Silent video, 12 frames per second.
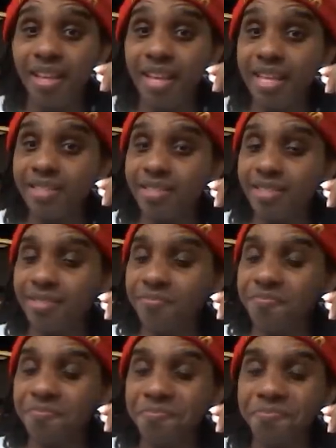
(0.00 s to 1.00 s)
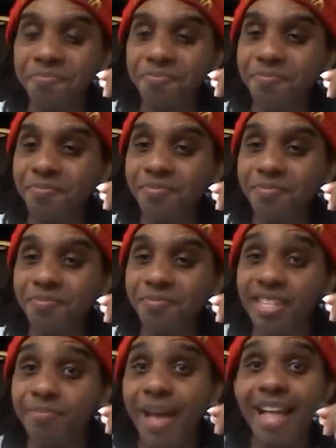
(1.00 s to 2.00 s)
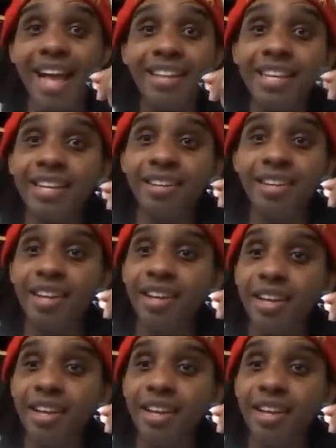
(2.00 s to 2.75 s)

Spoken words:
It's a bad idea.